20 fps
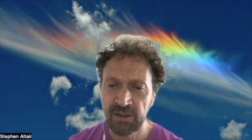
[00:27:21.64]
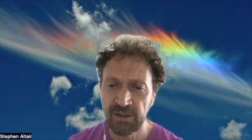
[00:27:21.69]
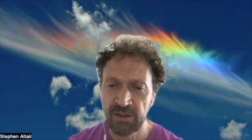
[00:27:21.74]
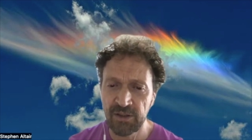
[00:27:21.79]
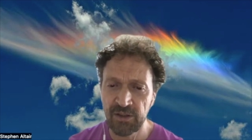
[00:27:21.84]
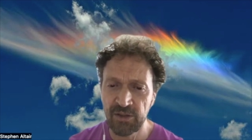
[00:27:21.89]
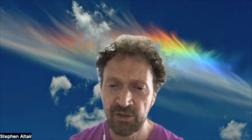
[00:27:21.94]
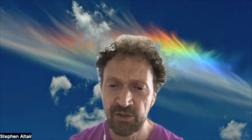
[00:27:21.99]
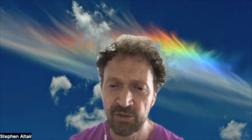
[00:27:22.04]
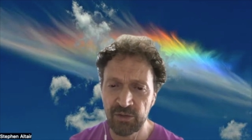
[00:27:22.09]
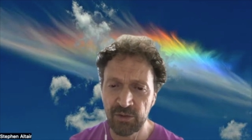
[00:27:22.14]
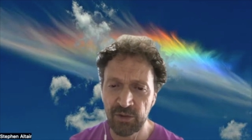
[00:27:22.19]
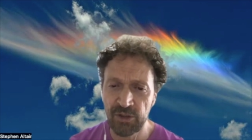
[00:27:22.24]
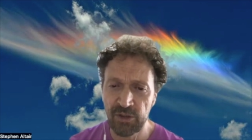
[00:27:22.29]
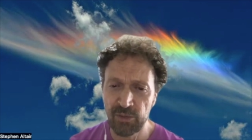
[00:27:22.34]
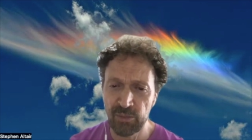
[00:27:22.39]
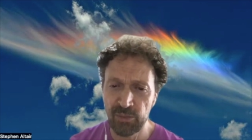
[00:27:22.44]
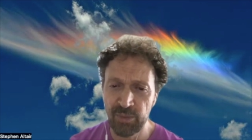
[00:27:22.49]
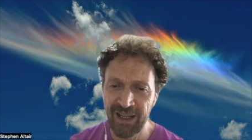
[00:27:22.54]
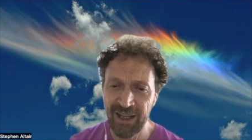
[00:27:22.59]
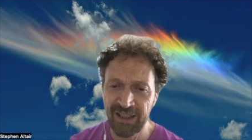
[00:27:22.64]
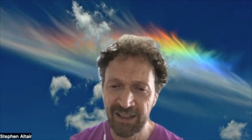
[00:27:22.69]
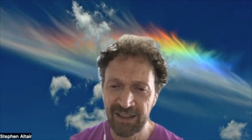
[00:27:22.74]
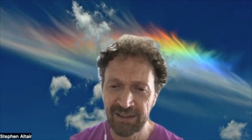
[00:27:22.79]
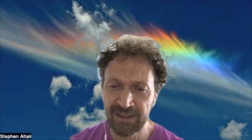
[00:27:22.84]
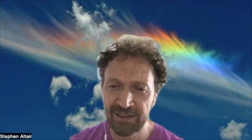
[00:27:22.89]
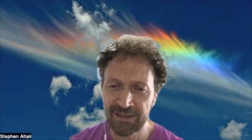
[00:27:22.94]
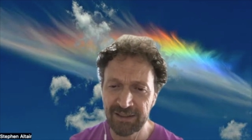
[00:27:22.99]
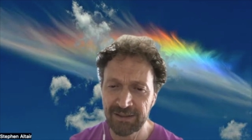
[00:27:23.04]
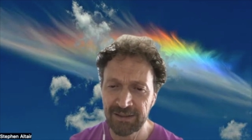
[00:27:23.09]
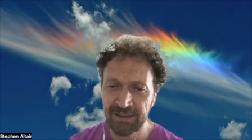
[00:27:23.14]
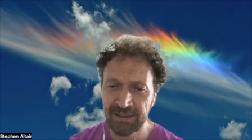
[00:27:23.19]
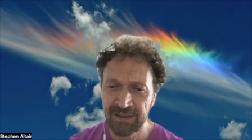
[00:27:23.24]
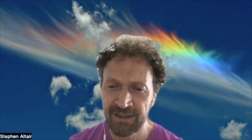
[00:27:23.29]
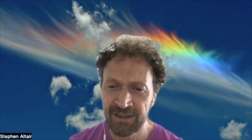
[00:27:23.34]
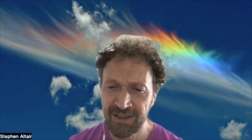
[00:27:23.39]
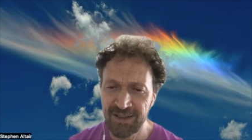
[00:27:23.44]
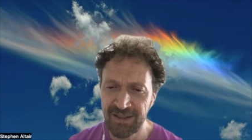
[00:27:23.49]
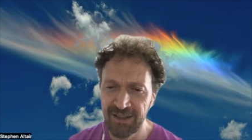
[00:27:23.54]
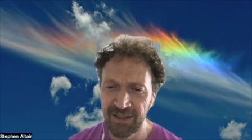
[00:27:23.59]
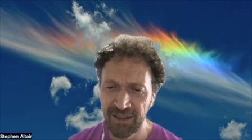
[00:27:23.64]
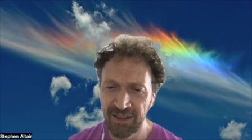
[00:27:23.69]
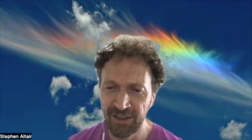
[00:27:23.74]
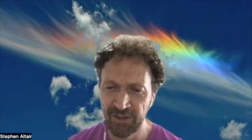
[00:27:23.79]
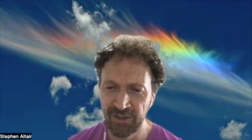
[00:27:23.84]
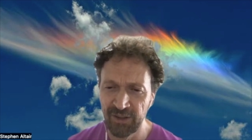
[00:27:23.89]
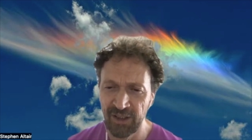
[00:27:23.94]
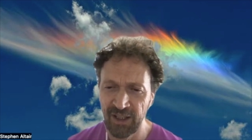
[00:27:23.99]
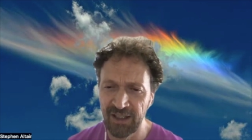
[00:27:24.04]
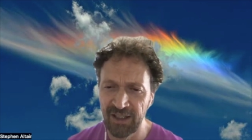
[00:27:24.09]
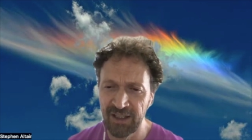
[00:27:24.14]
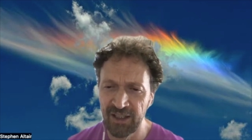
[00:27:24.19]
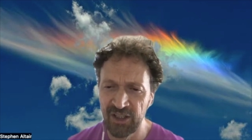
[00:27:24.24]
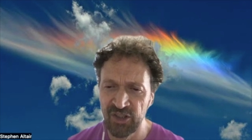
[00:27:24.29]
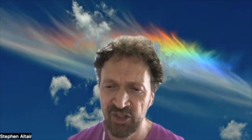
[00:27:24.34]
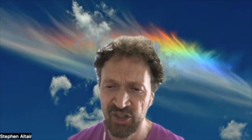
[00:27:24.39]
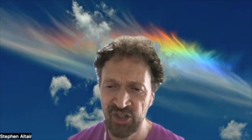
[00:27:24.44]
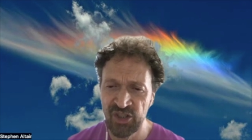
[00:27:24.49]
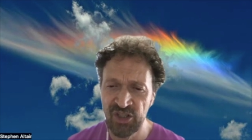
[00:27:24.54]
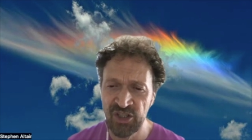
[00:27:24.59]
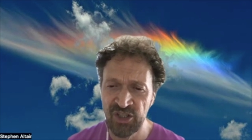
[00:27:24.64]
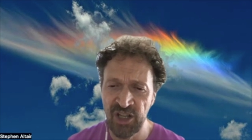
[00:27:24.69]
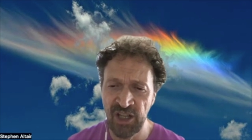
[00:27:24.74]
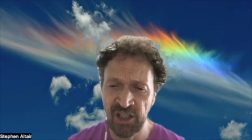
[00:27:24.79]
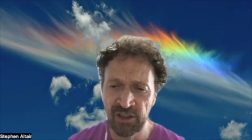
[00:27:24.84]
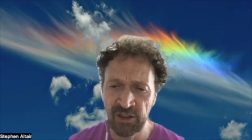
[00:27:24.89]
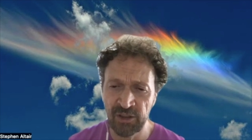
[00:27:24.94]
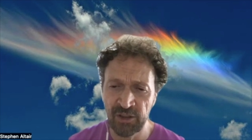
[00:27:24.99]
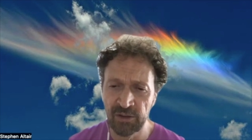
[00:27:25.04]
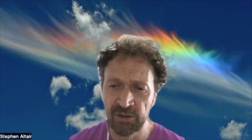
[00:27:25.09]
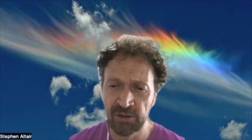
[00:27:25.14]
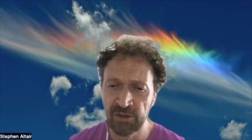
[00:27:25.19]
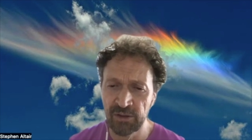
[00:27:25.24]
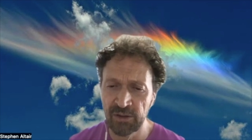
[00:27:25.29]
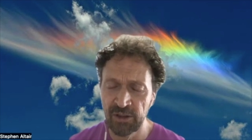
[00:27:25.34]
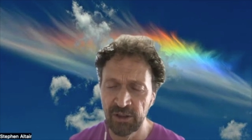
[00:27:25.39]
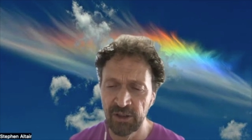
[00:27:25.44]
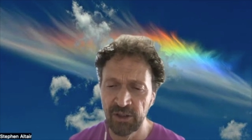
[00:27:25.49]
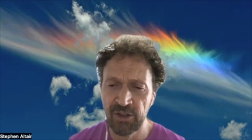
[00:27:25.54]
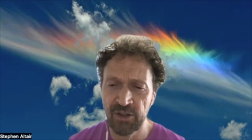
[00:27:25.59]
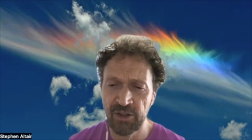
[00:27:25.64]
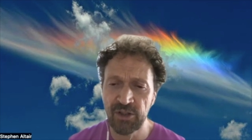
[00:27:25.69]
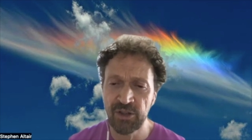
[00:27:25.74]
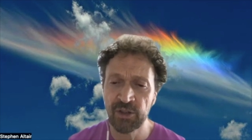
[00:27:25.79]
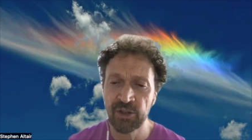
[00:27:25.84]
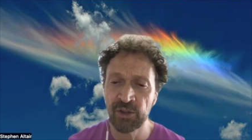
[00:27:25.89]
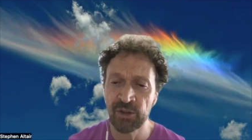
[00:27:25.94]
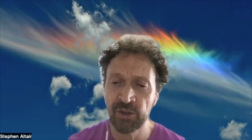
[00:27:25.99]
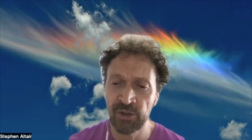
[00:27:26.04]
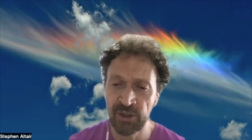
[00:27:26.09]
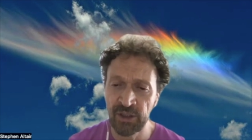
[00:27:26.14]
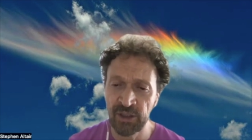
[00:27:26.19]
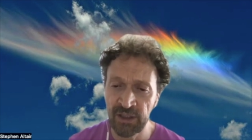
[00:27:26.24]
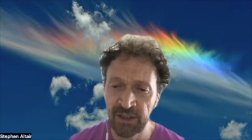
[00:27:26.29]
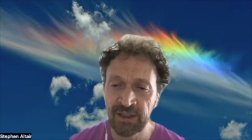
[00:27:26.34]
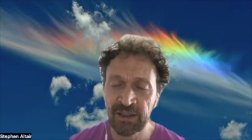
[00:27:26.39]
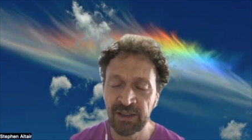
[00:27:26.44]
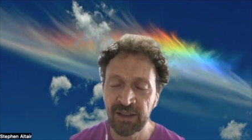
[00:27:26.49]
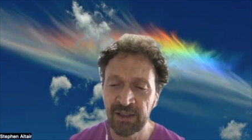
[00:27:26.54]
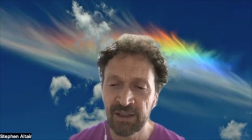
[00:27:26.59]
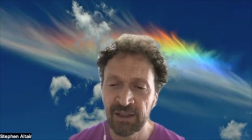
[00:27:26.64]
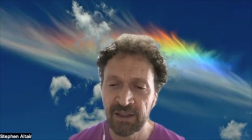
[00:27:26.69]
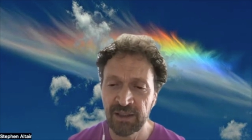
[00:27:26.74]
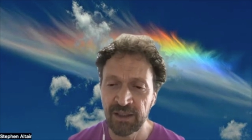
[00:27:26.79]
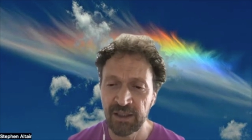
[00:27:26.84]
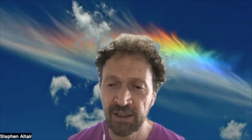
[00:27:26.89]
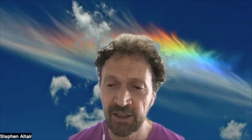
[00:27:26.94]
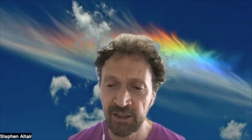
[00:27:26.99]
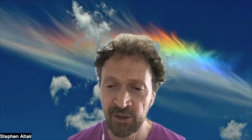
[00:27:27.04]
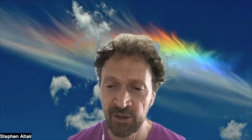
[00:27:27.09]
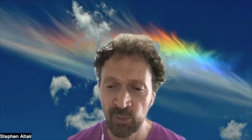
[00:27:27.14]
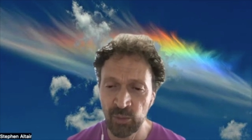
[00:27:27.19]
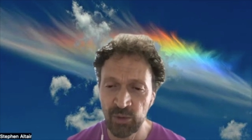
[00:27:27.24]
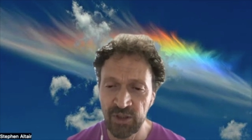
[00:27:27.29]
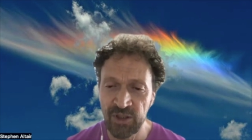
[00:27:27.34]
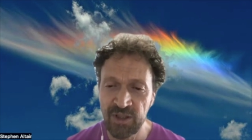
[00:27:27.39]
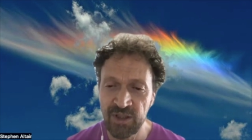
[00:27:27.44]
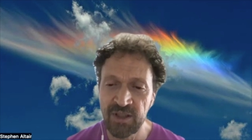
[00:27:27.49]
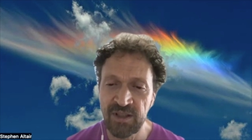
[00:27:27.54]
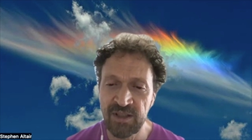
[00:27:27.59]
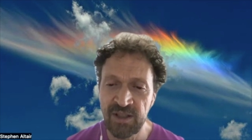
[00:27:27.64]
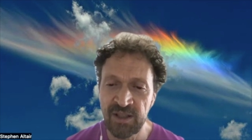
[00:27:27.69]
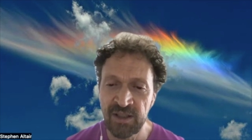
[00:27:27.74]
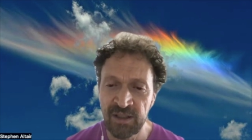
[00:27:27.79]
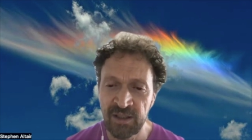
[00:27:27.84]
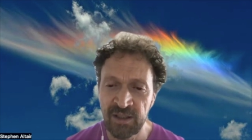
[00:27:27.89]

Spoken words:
to draw you back in. It's kind of like a gentle turning inwards